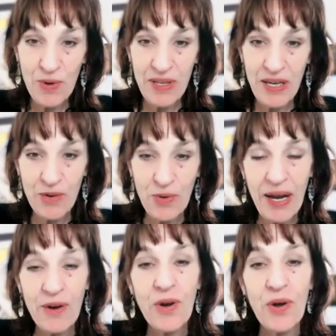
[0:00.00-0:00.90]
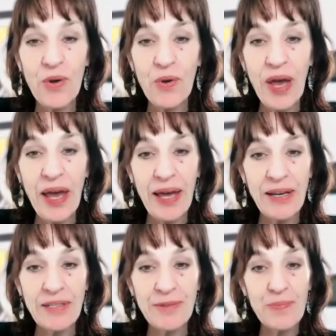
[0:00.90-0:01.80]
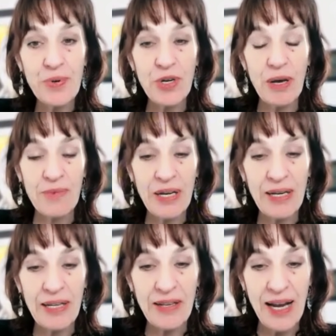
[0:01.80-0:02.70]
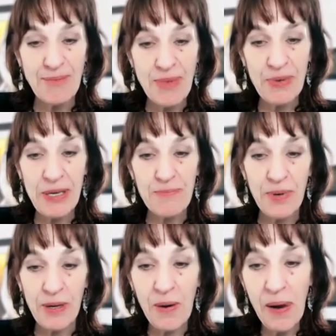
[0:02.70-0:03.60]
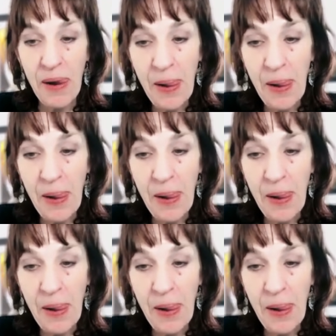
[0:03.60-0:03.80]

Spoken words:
with the Herero and predominantly the Nama people.